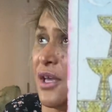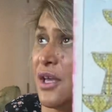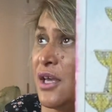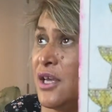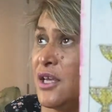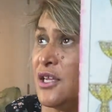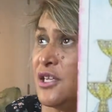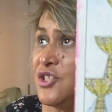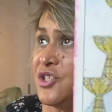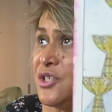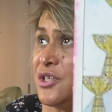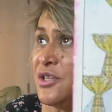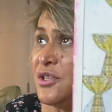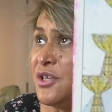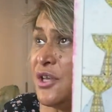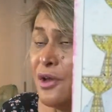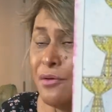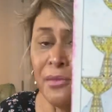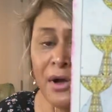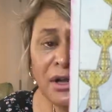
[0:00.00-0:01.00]
energy,
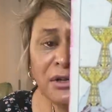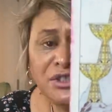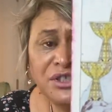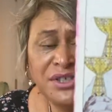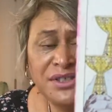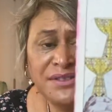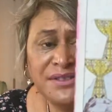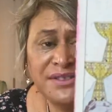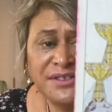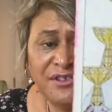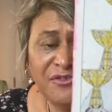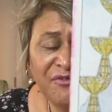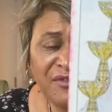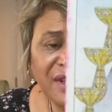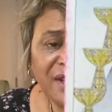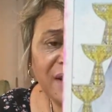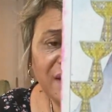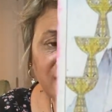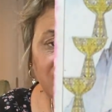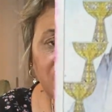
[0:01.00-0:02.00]
the emotions, the
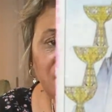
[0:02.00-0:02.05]
feelings